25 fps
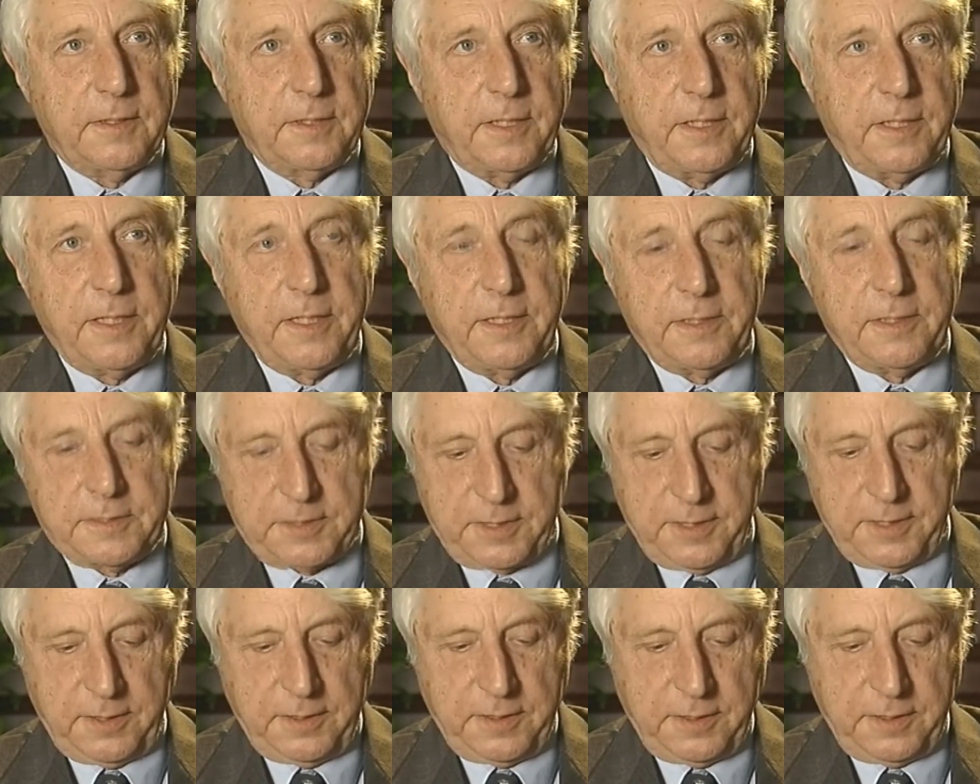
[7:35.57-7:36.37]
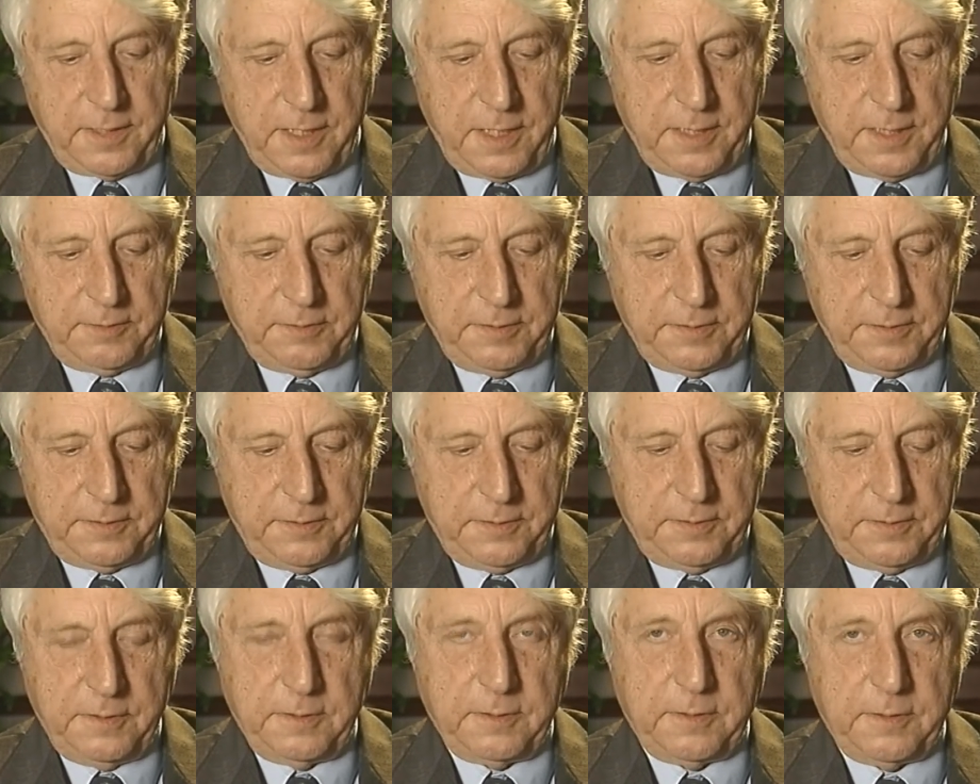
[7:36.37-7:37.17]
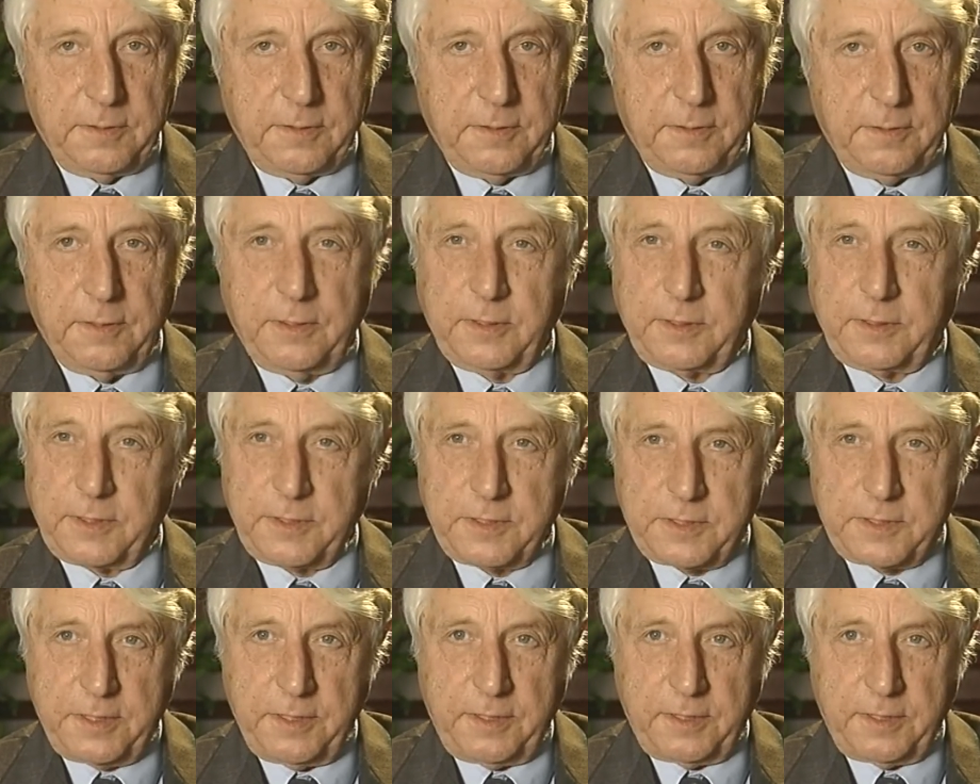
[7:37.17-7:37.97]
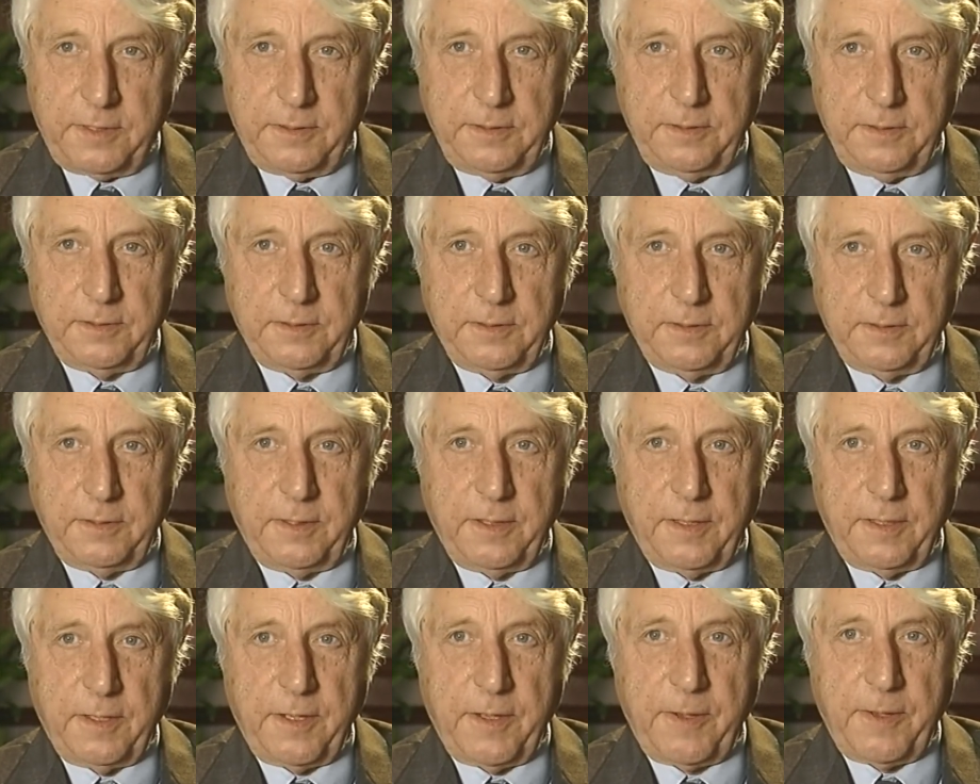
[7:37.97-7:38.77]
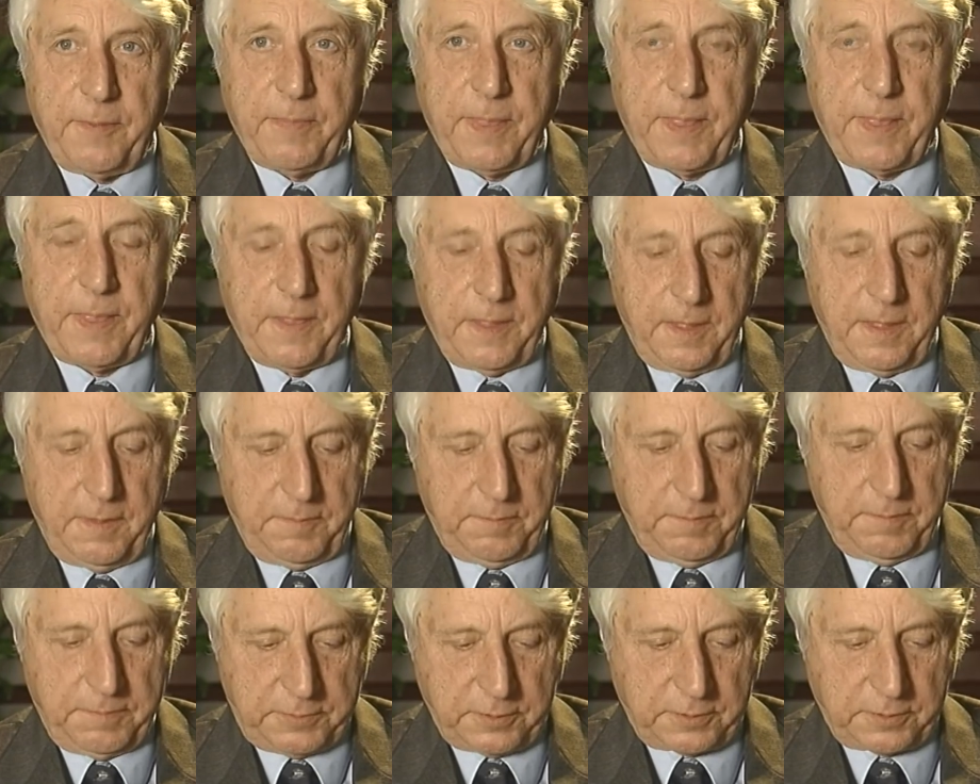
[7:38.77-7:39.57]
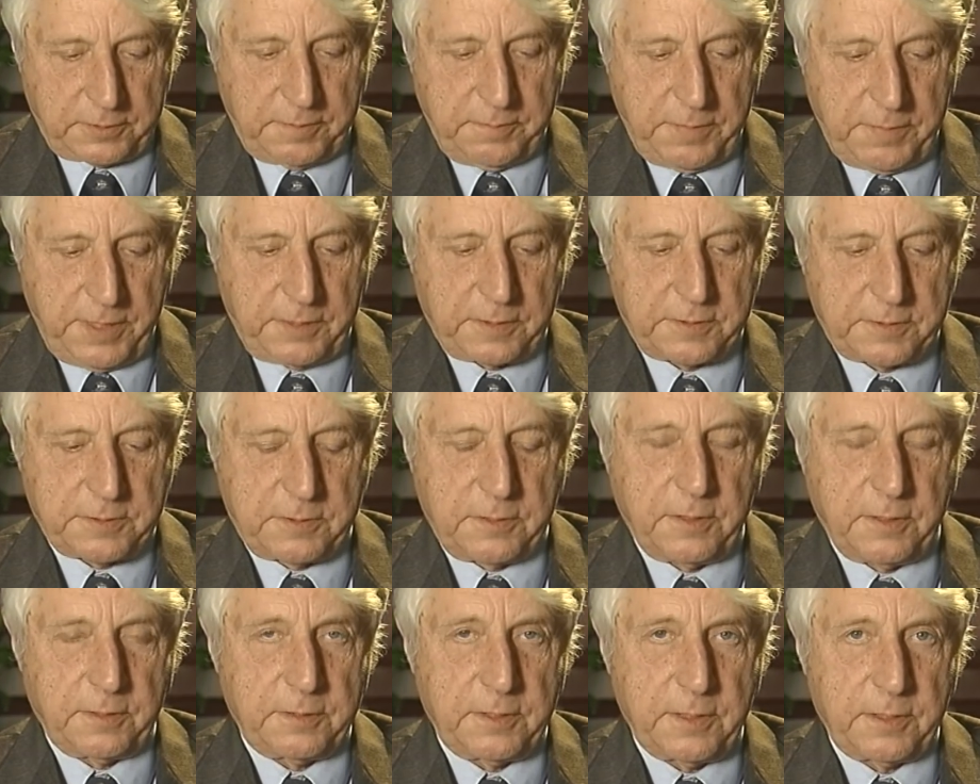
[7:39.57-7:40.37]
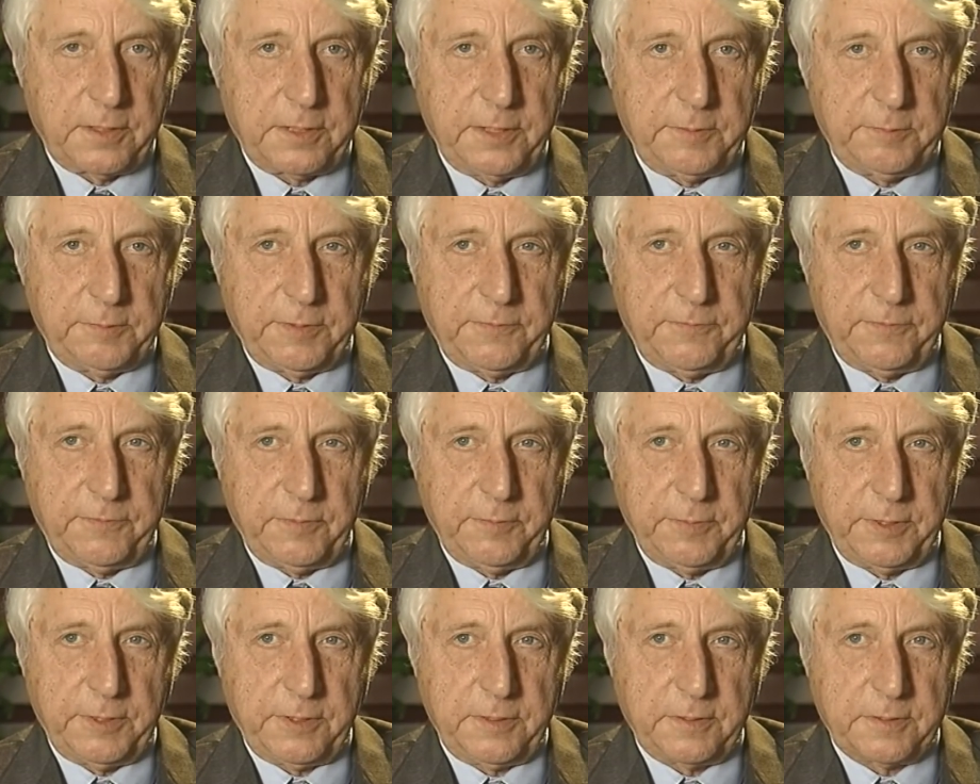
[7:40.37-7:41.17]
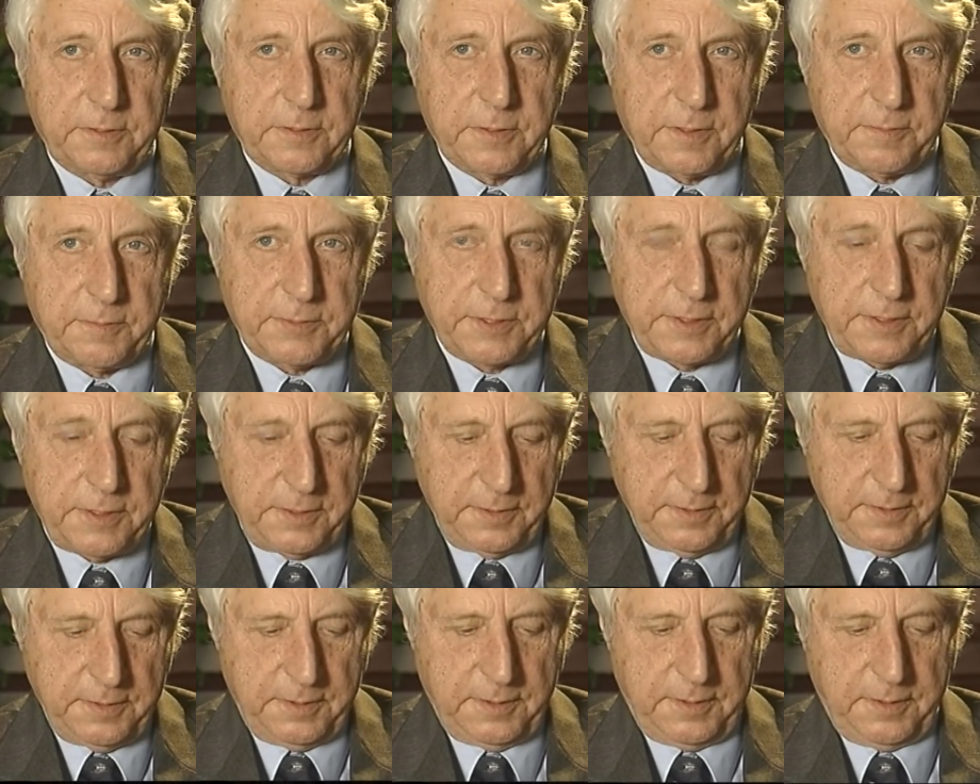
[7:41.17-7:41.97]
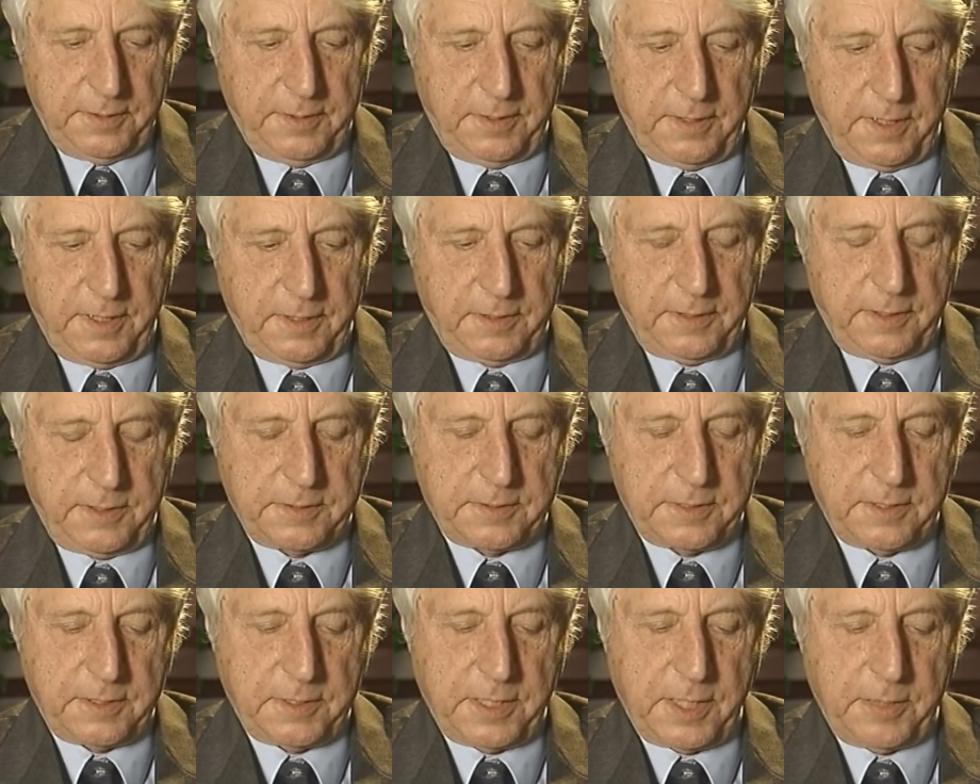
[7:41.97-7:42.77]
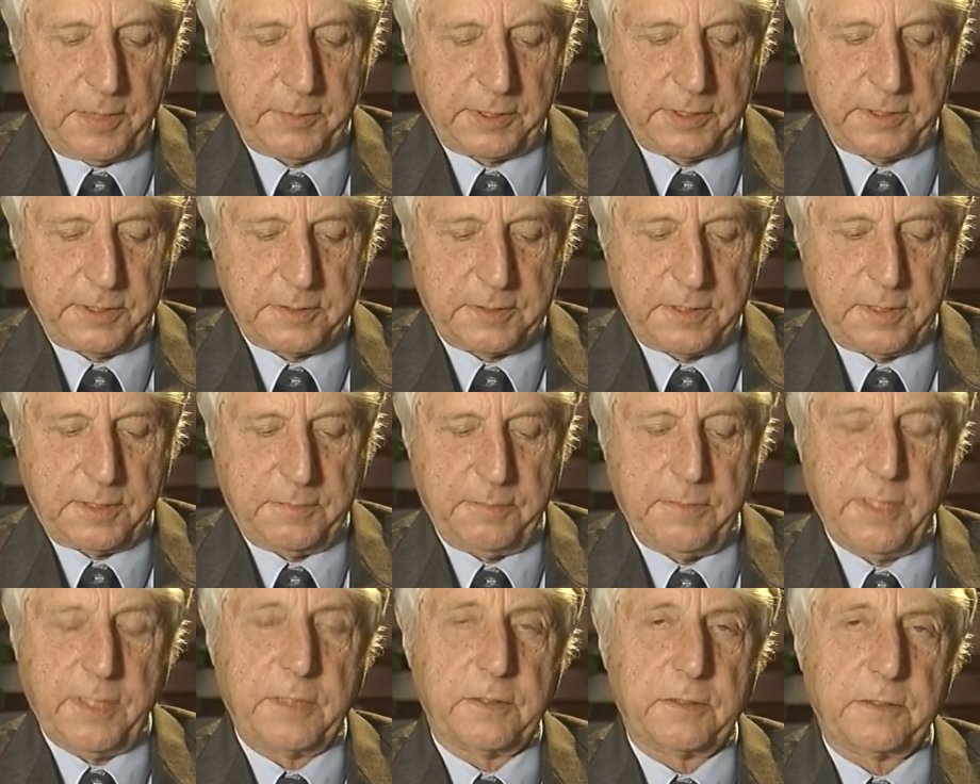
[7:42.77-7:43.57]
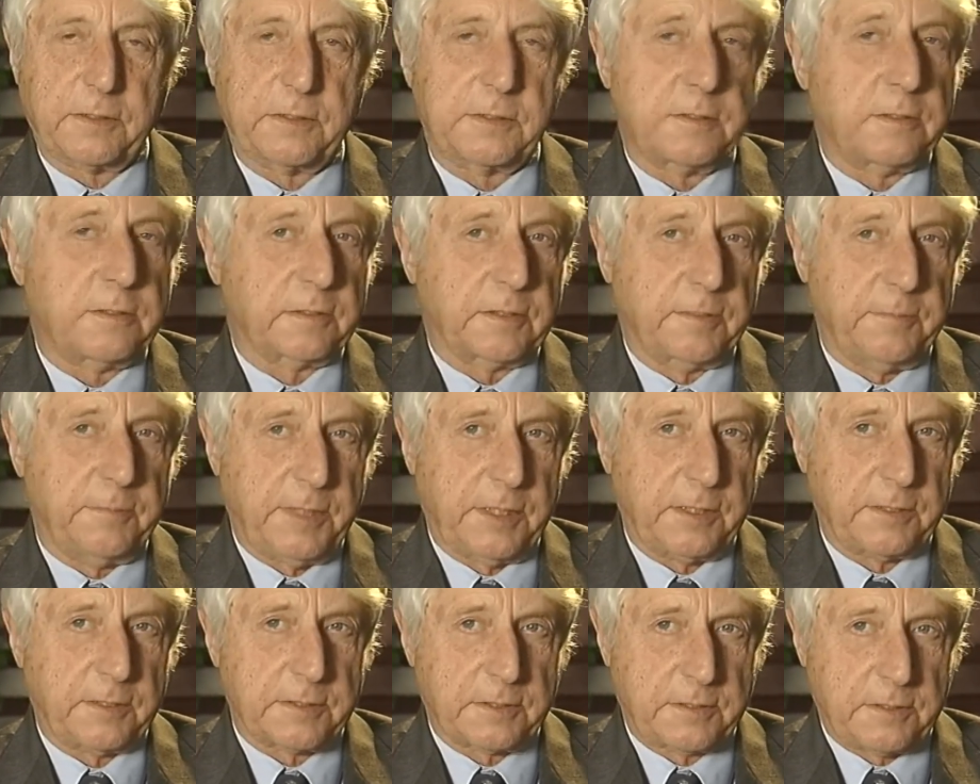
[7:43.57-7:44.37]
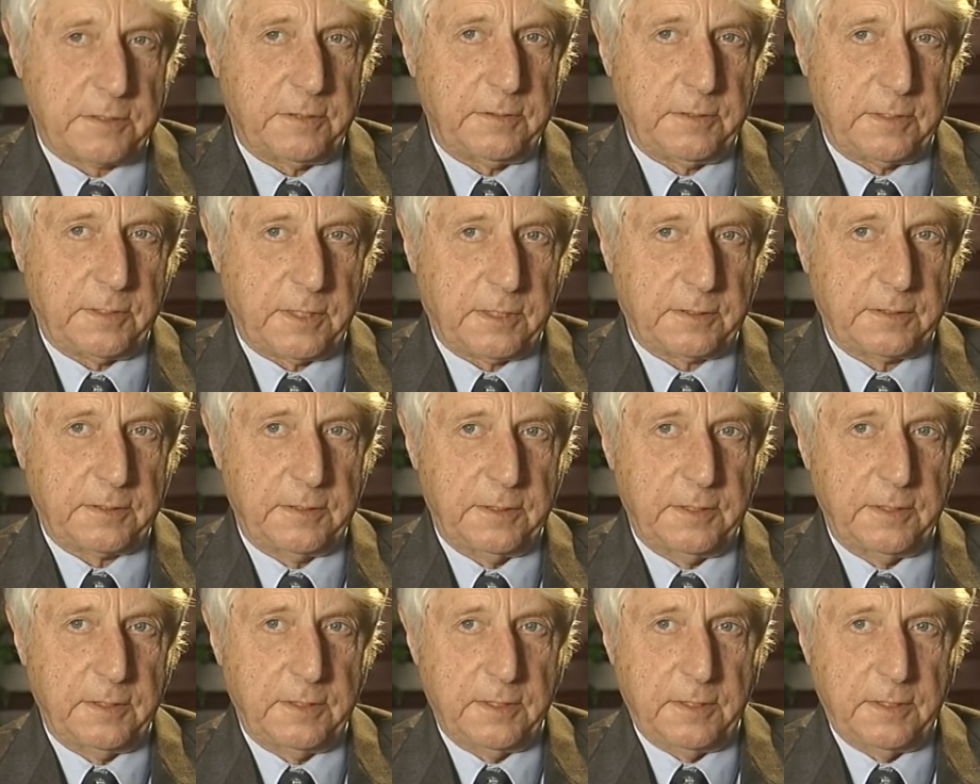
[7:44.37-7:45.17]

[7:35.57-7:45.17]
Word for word: They then said that they would consider um, Dr. Manock's conduct in performing the autopsy, and they said they would consider Dr. Manock's conduct